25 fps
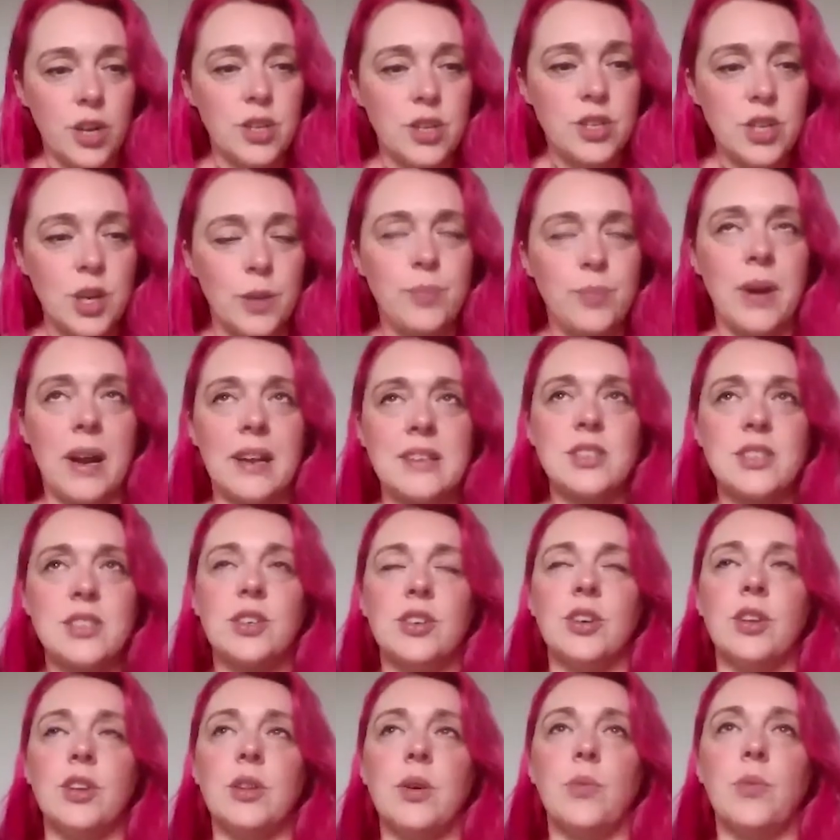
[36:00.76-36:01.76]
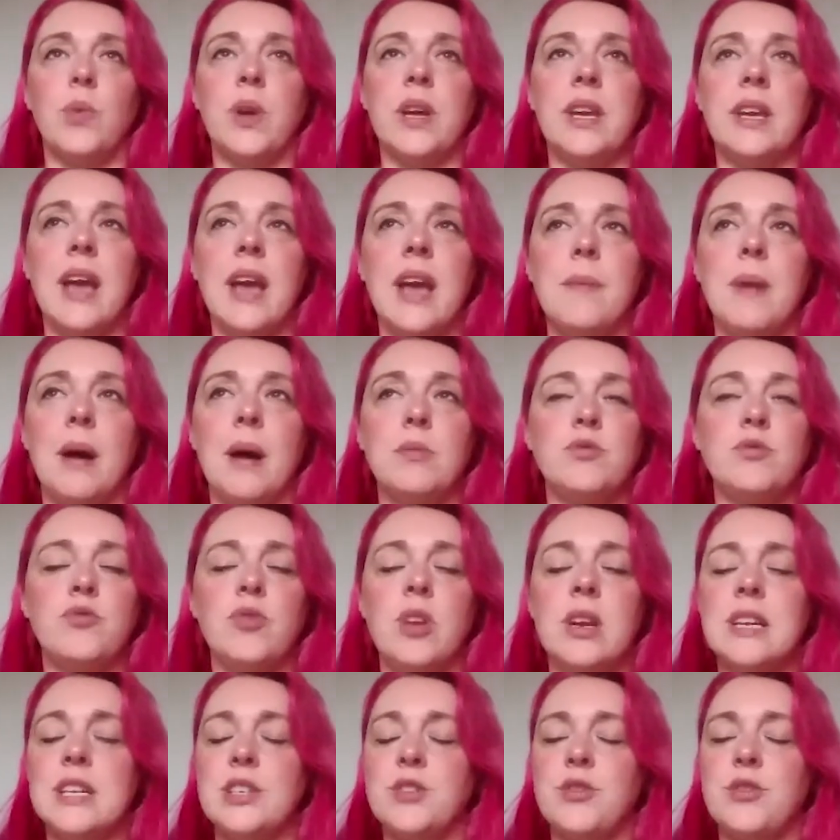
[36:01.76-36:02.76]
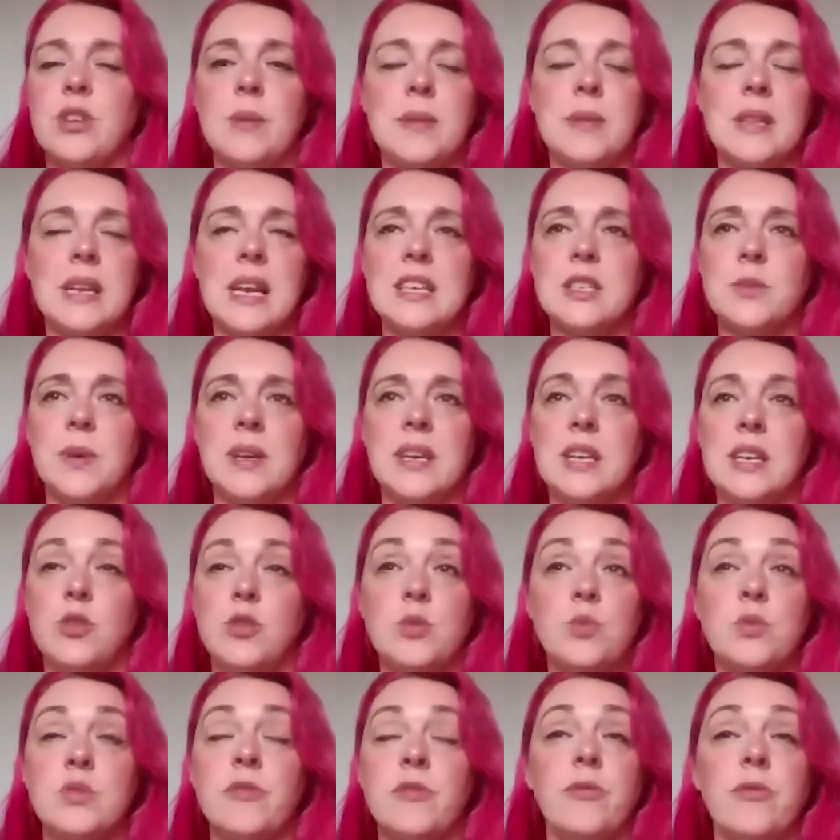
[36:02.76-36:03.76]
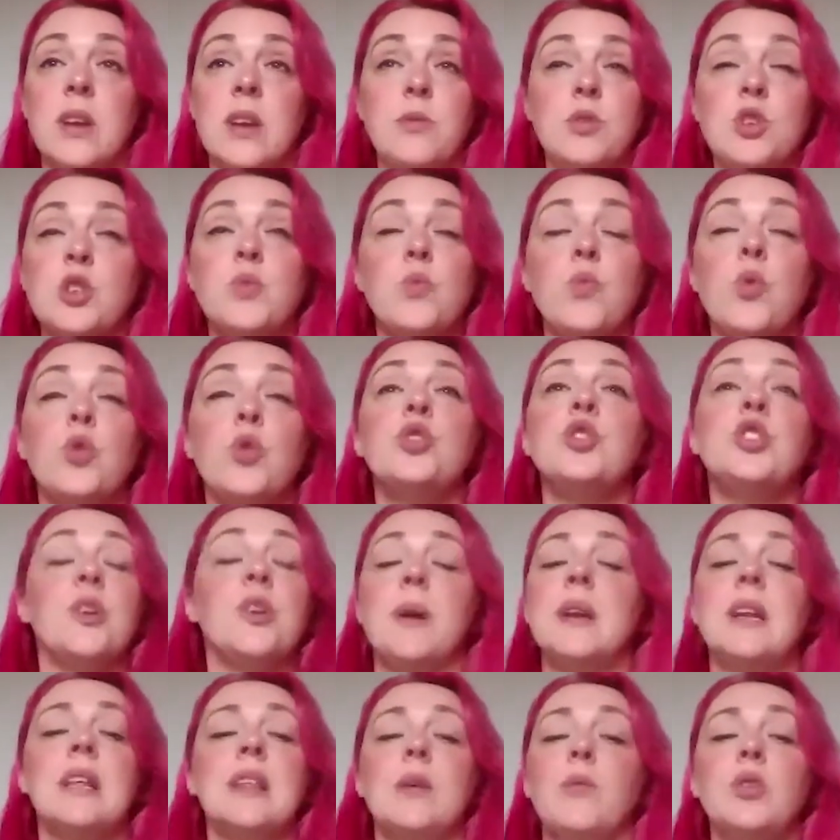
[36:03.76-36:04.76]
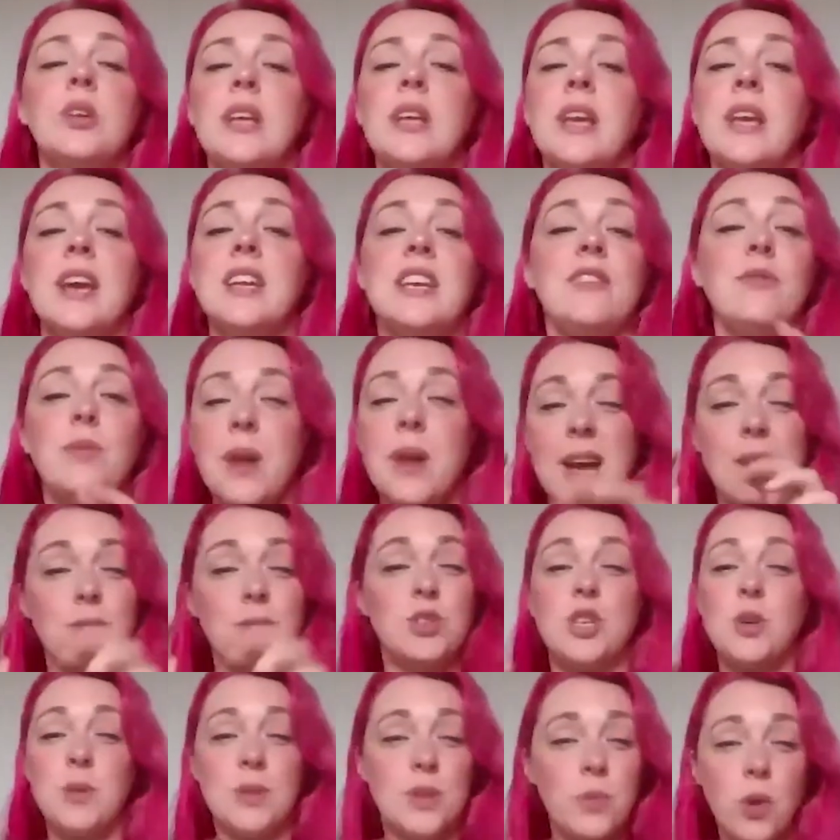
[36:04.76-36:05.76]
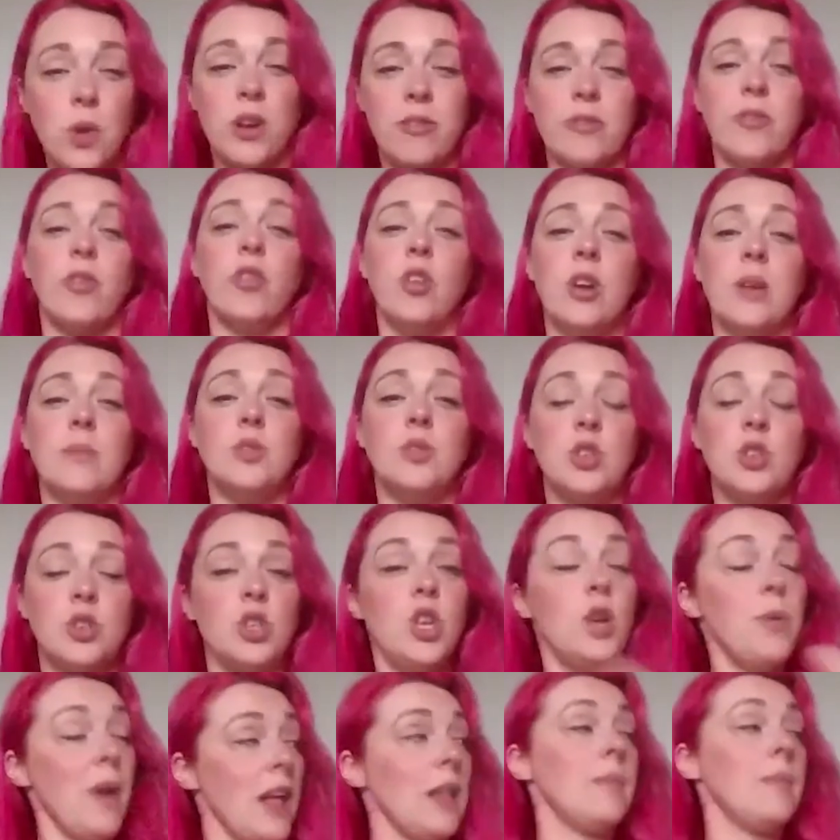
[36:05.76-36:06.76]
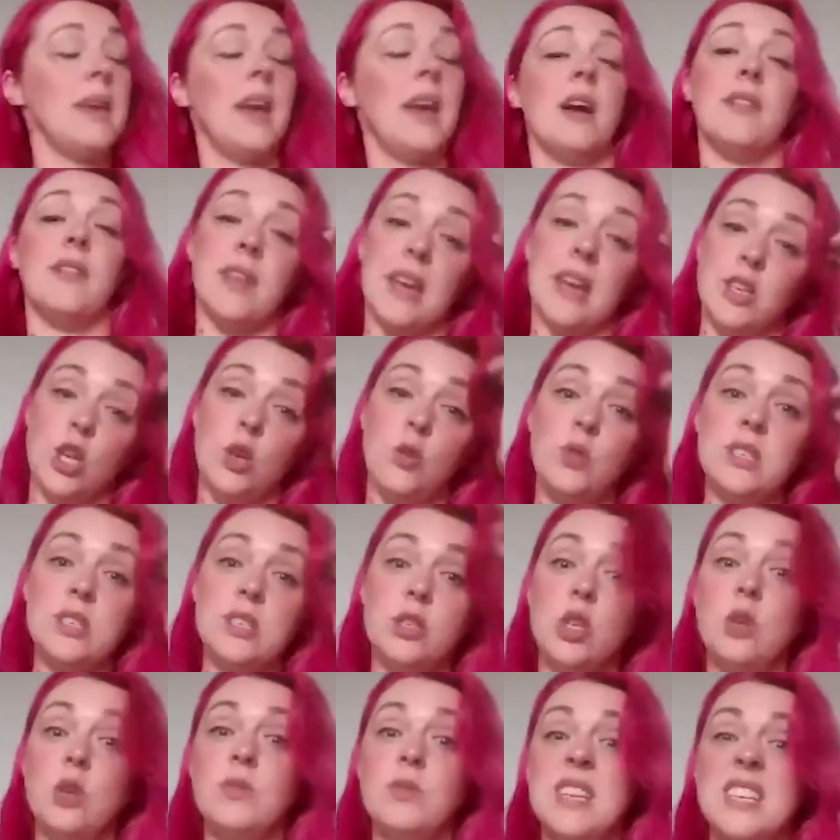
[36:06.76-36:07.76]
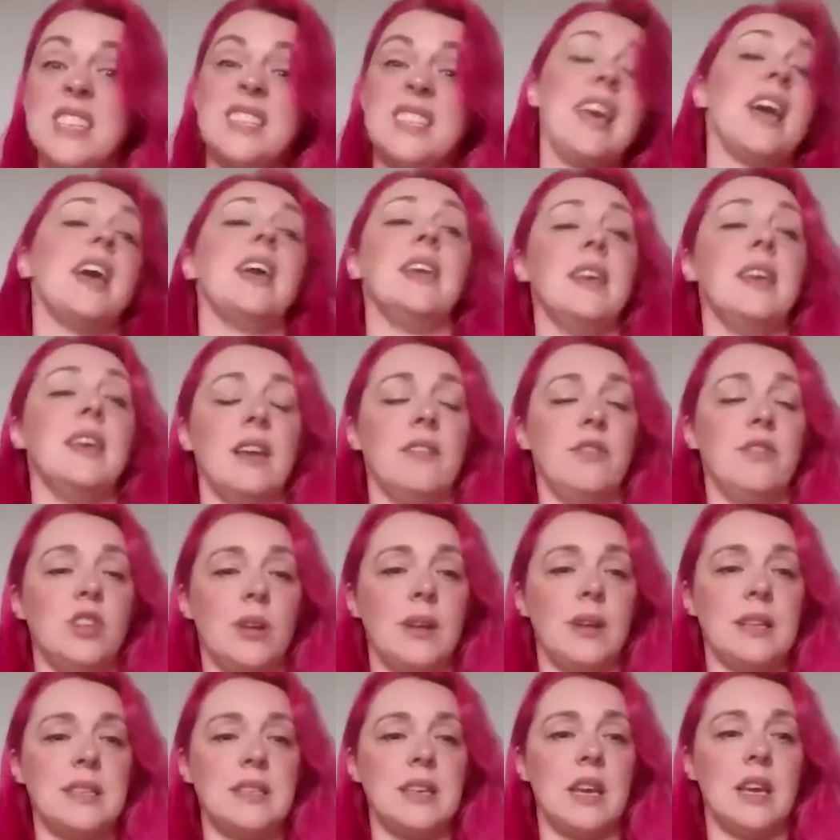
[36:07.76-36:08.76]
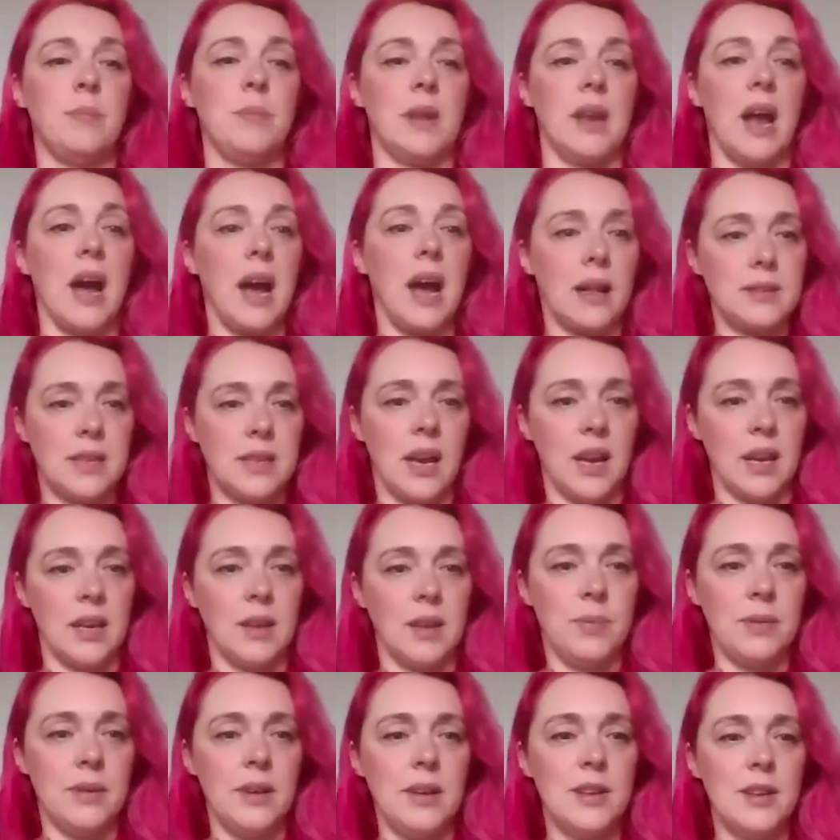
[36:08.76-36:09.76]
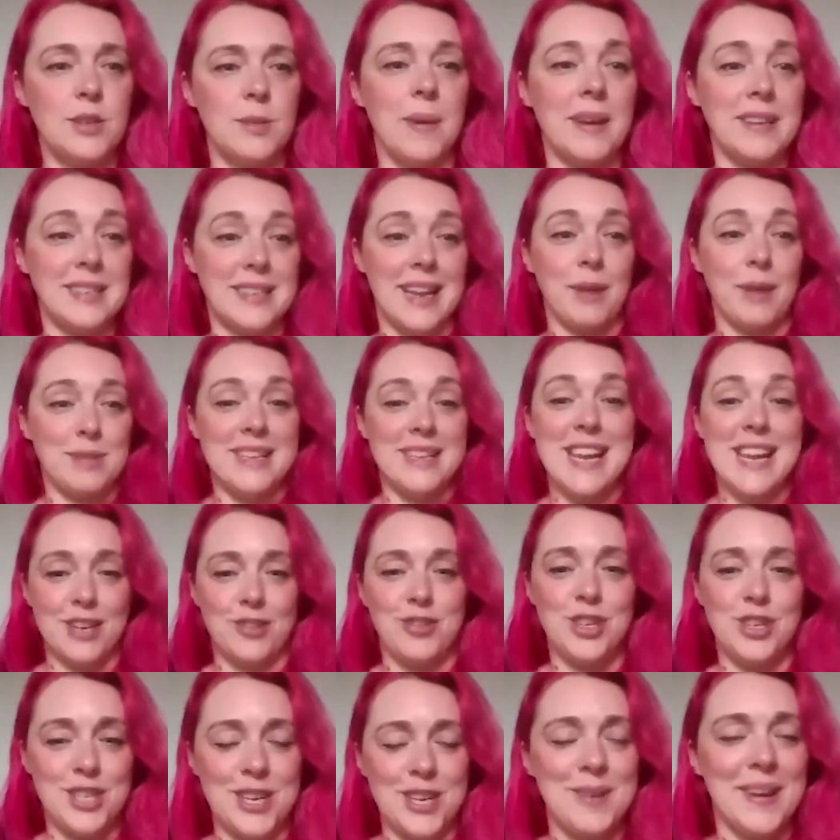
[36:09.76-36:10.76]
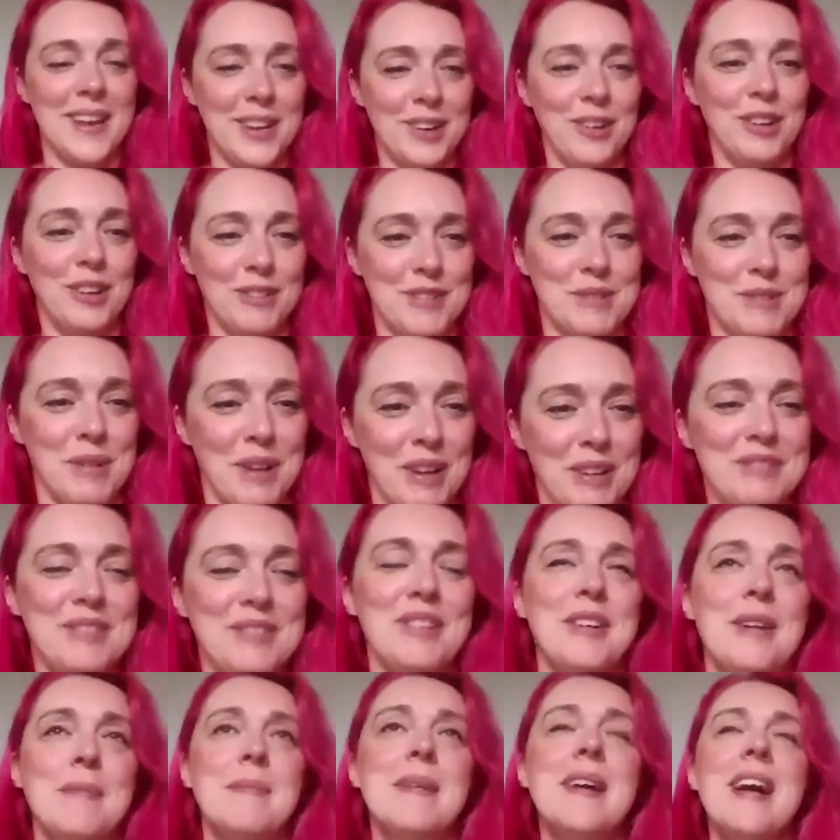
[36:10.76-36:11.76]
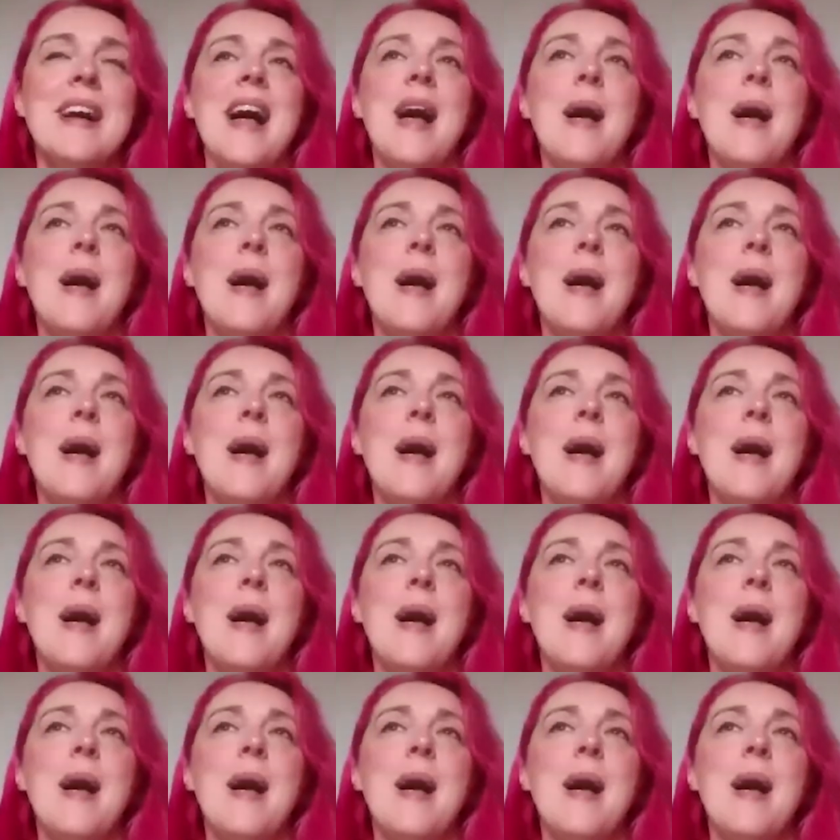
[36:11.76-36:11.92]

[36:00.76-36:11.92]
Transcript: and so practical. I was really struggling last week. He just wouldn't do anything, wouldn't go. Even when I was doing the work for him, just, you help me out then. You dictate. If you don't like typing, I'll type. Basically, I was literally doing all of his work for him.